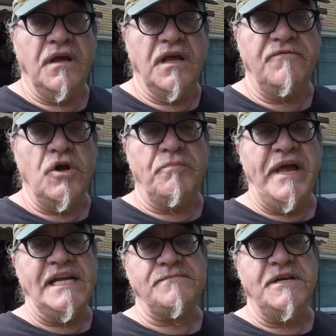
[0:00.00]
If your
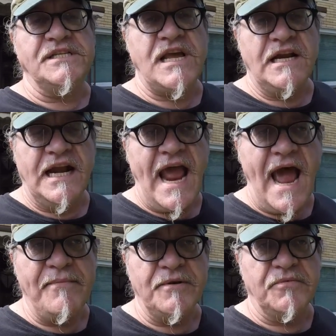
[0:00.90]
basement is
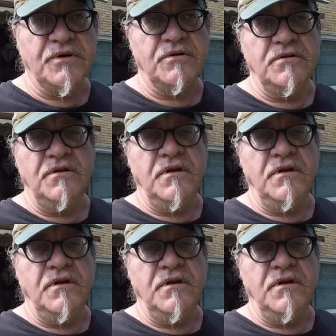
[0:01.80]
uninhabitable